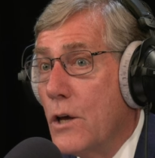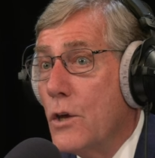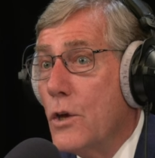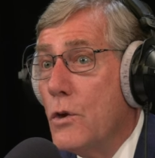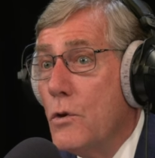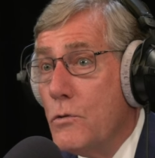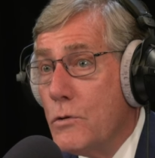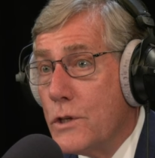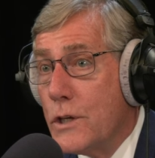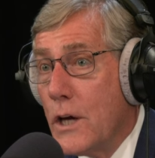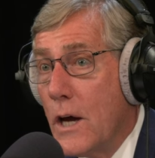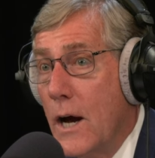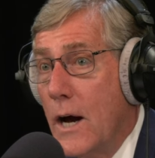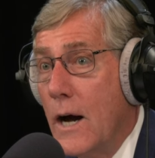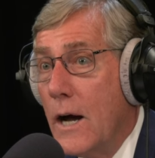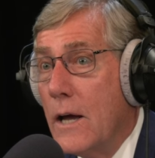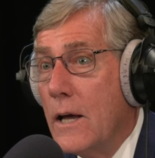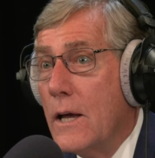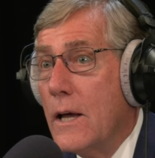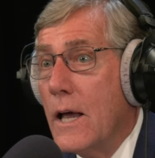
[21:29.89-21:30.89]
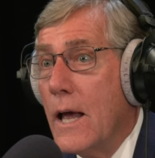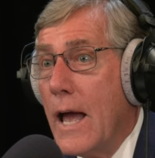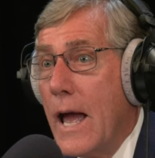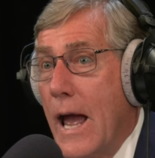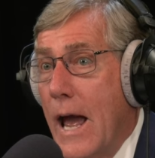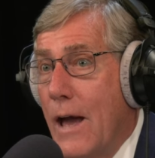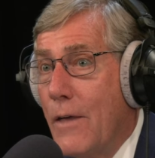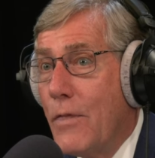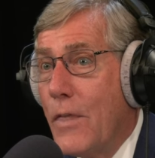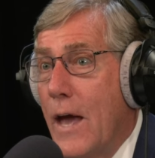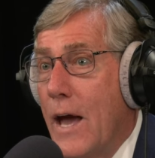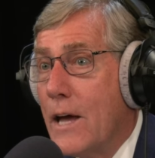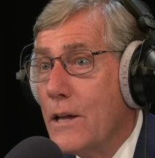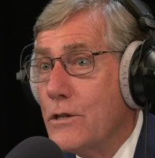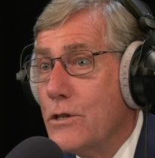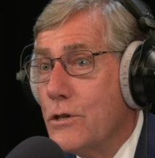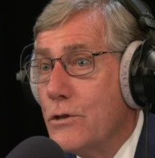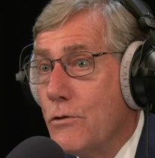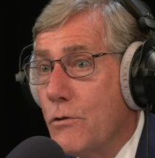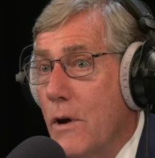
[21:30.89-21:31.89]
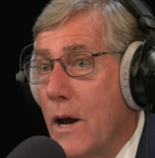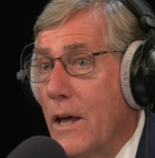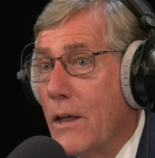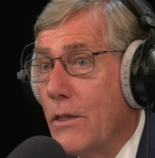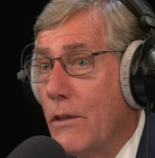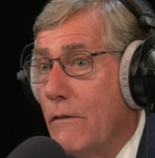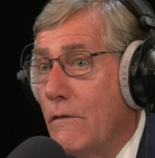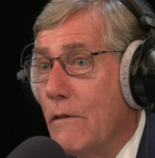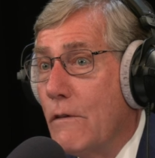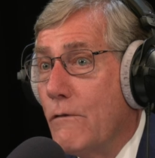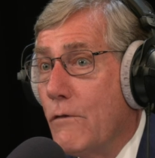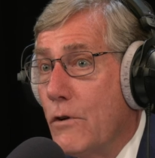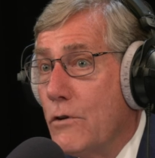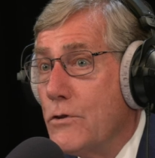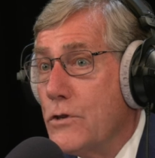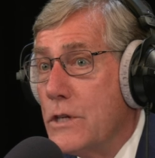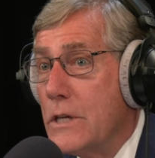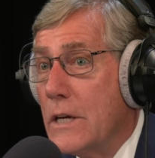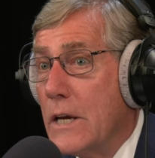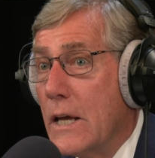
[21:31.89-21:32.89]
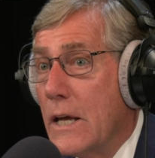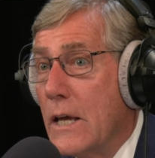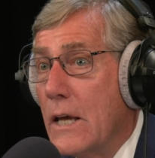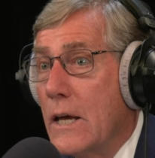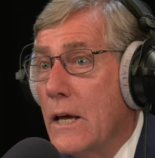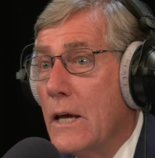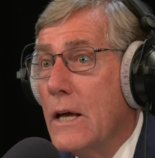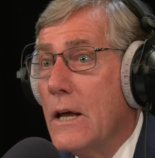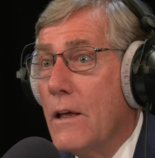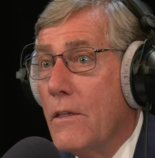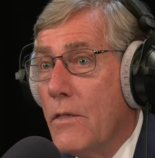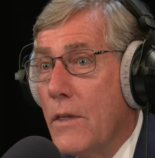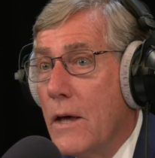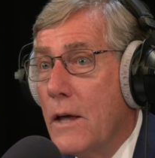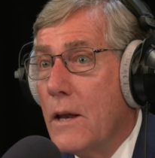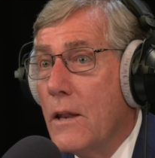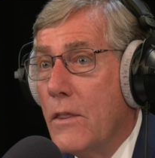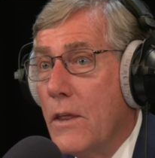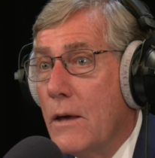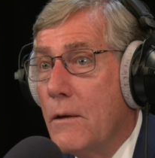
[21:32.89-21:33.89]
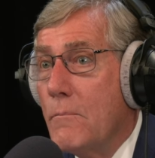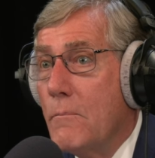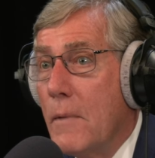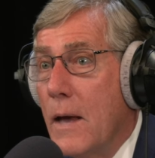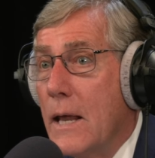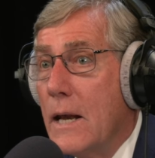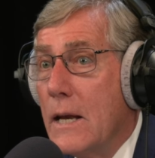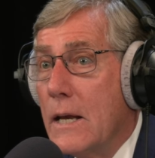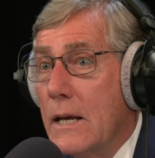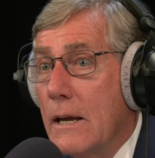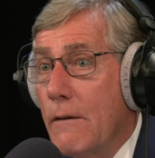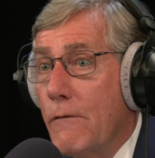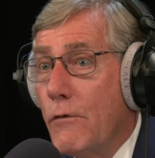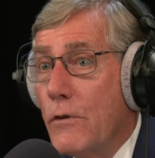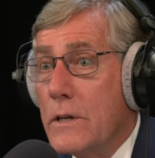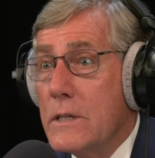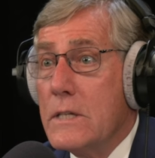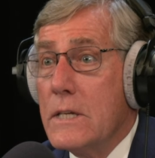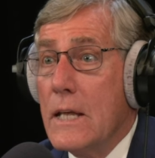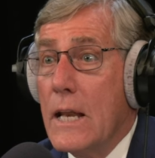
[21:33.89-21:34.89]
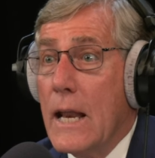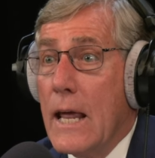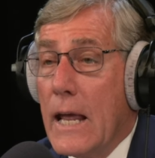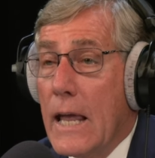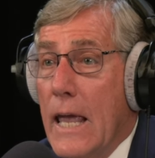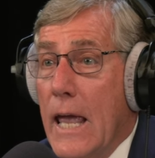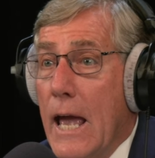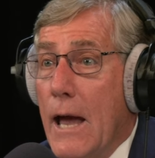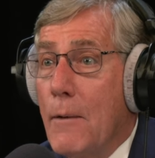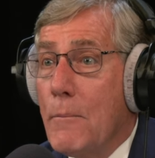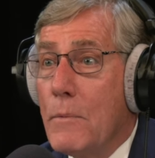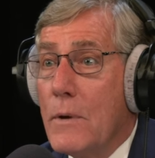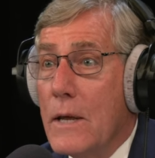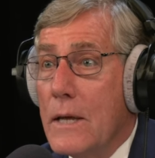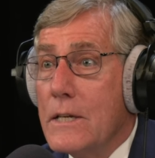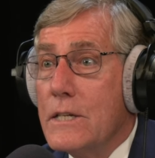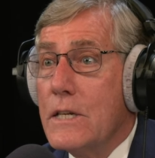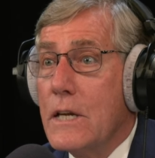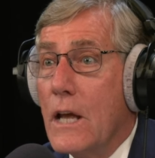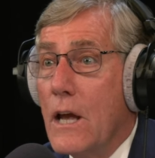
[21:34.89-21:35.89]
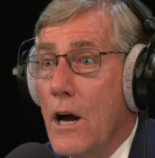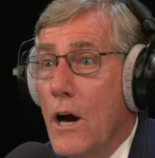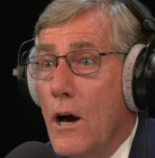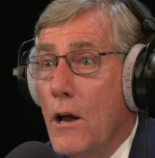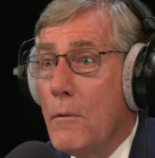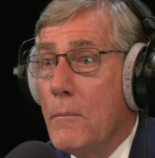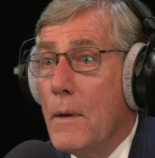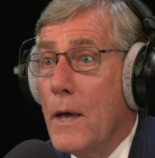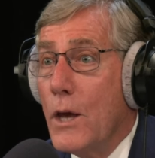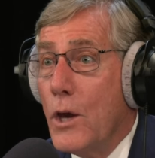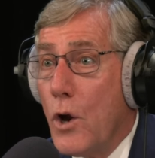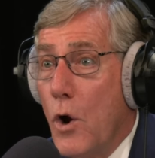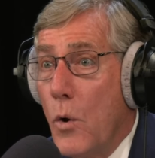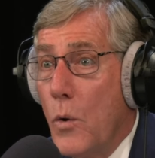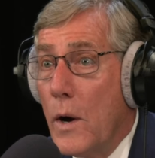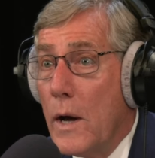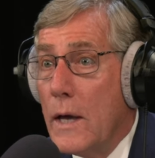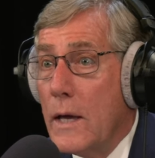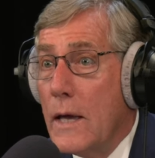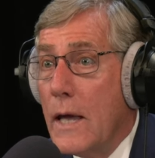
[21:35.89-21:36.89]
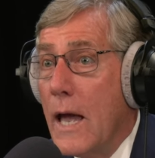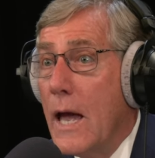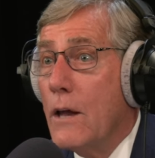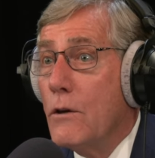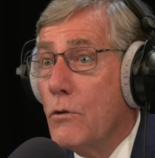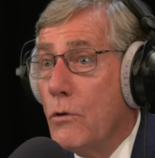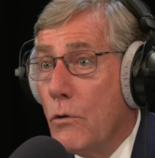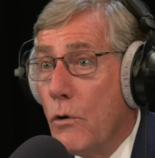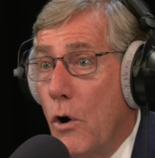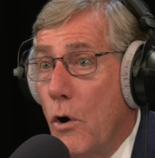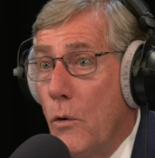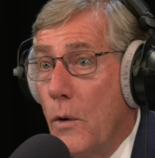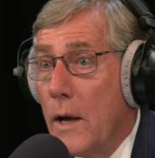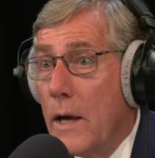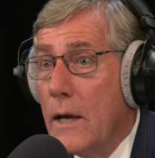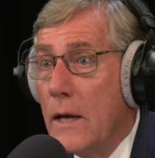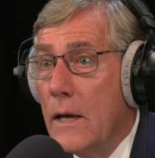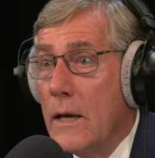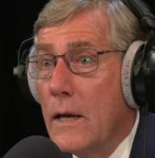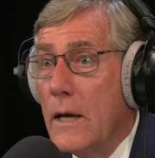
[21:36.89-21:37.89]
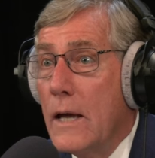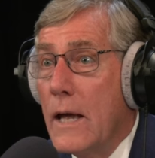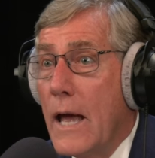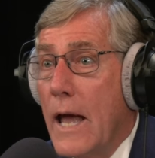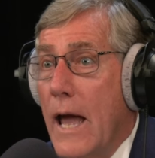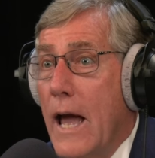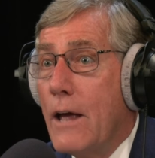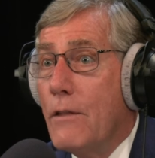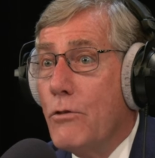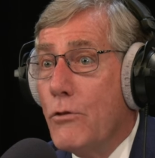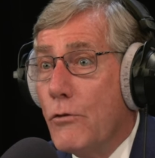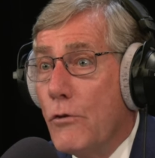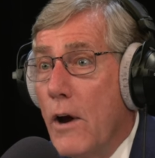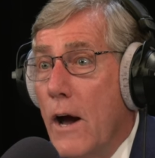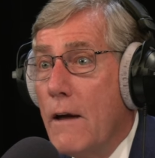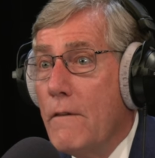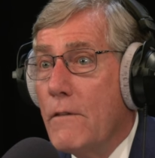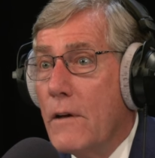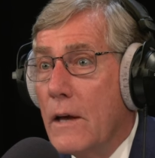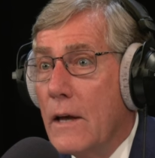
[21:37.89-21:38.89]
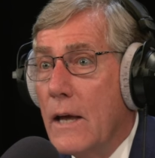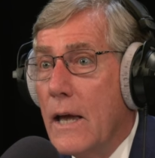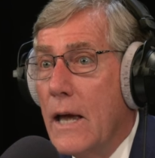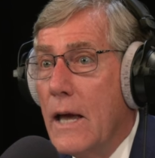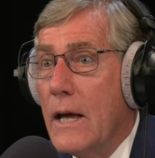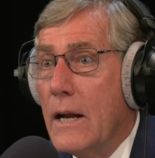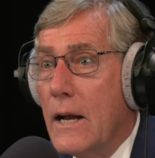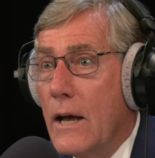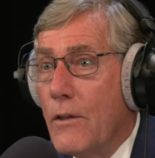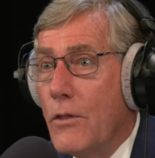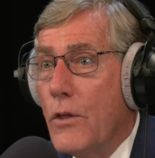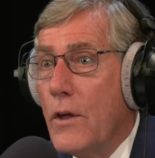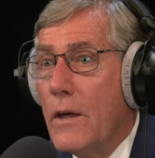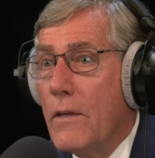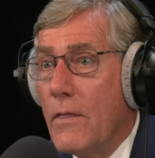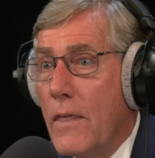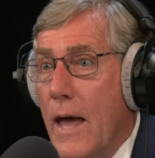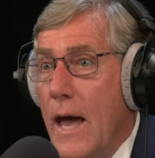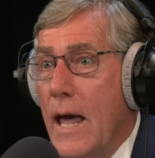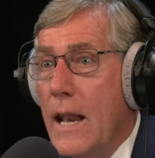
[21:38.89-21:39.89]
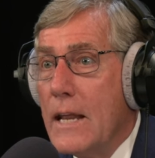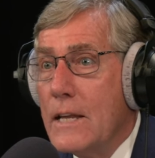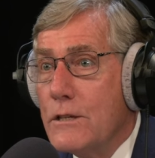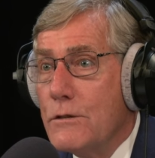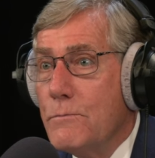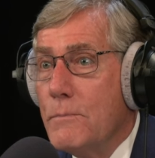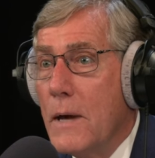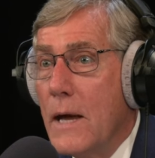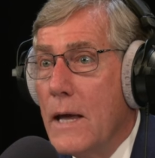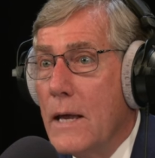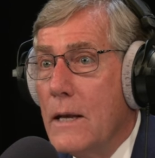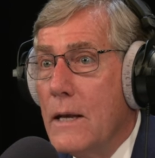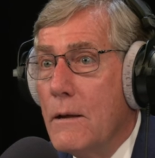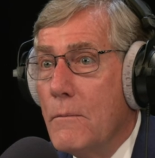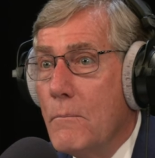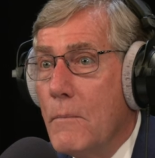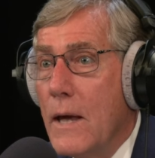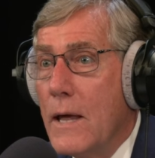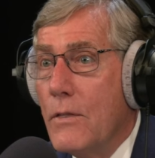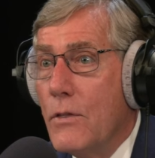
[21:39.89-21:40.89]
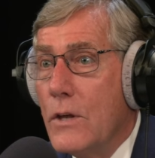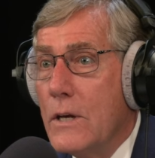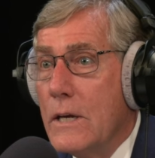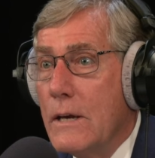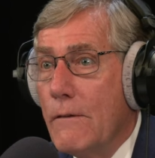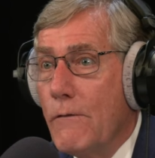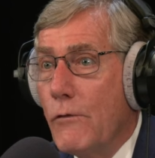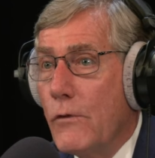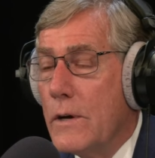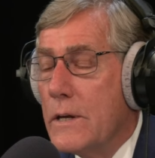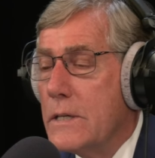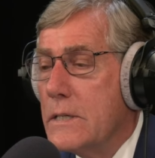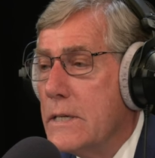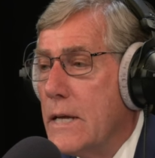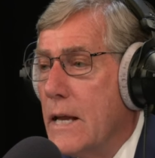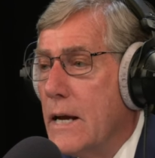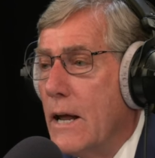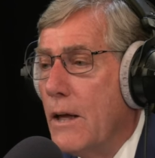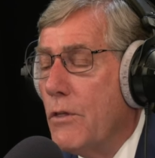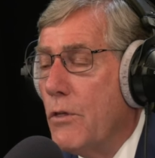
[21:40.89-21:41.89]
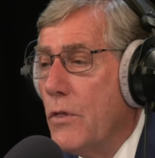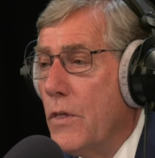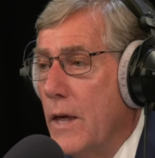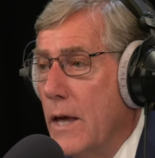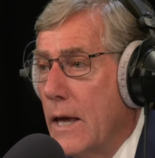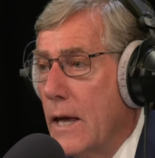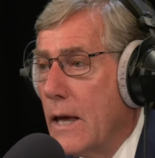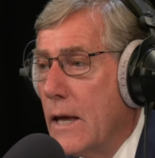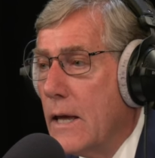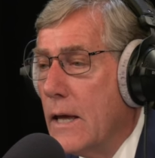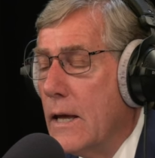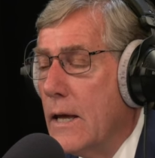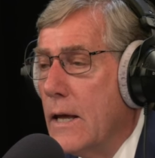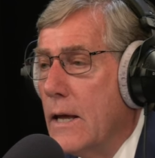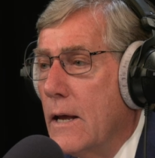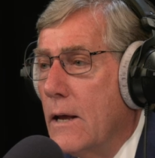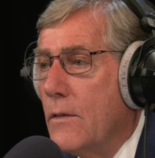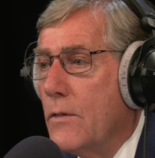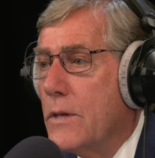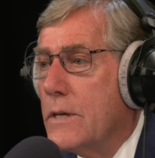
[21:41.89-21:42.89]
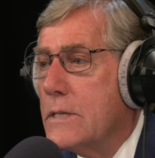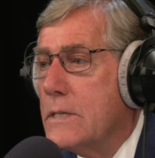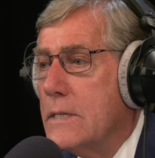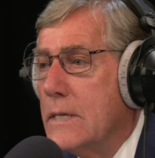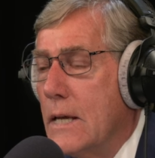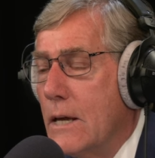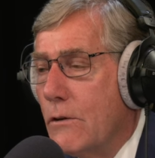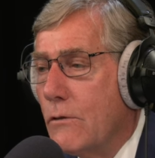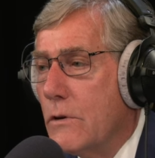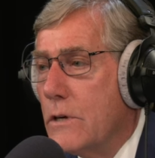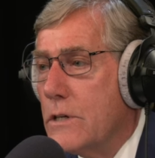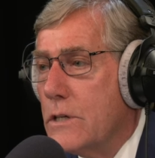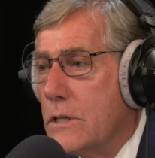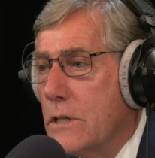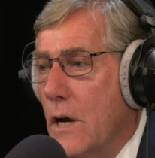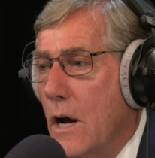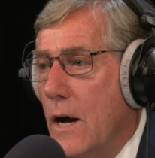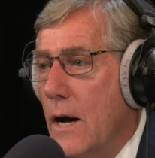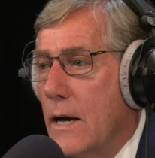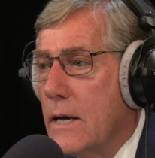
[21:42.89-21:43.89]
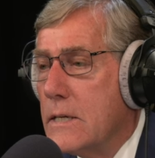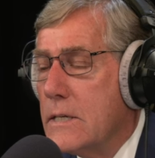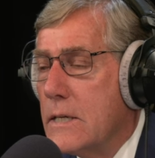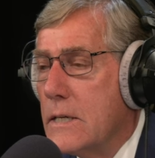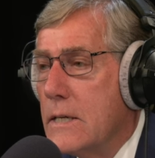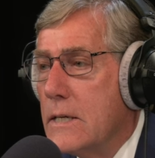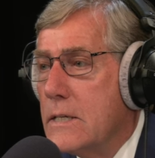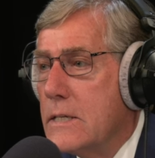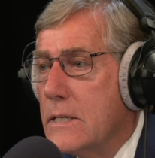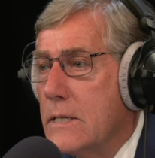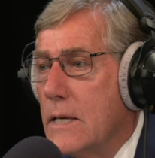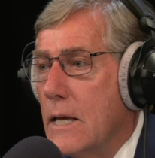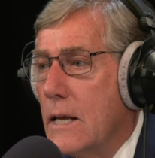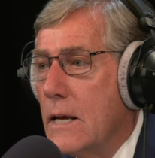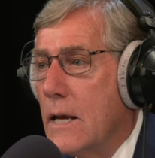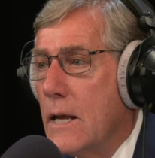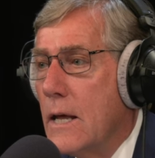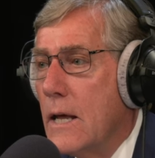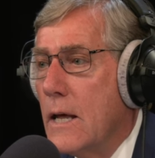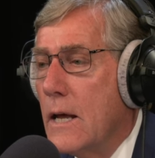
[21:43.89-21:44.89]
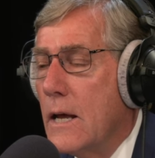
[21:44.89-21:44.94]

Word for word: Utah had that strength of diversity that, that made a difference, that it kept its economy going and growing and thriving. And I think that has made, made the difference. And I think the secret sauce is that